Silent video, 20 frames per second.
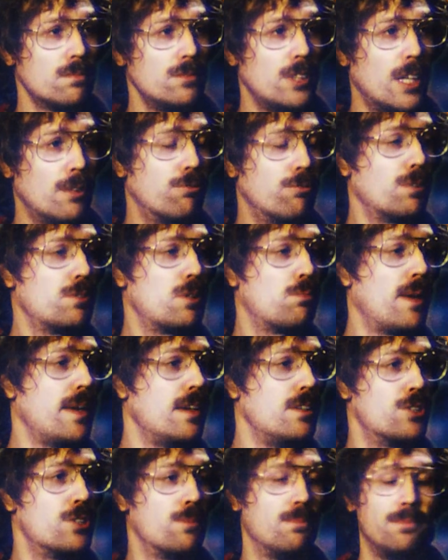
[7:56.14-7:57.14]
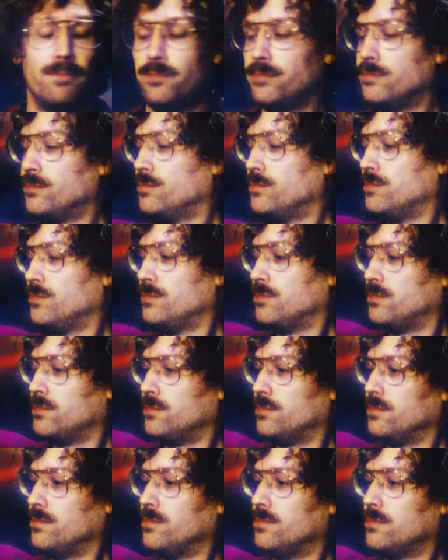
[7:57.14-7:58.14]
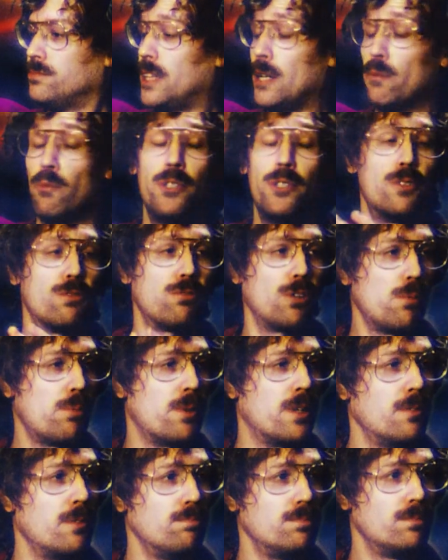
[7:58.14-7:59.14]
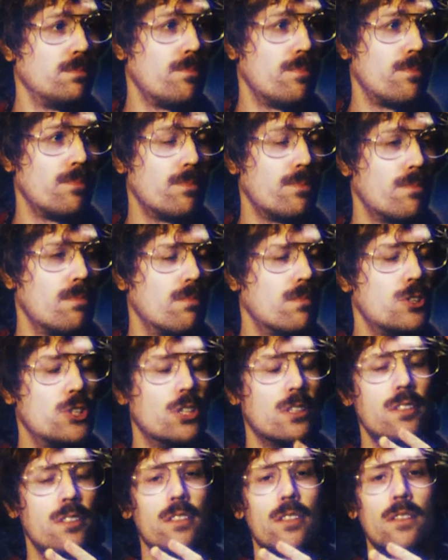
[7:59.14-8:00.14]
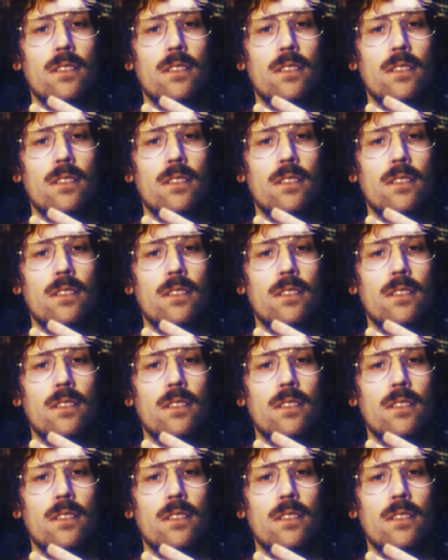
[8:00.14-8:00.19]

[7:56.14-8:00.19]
And flip the page. And when you're flipping it, just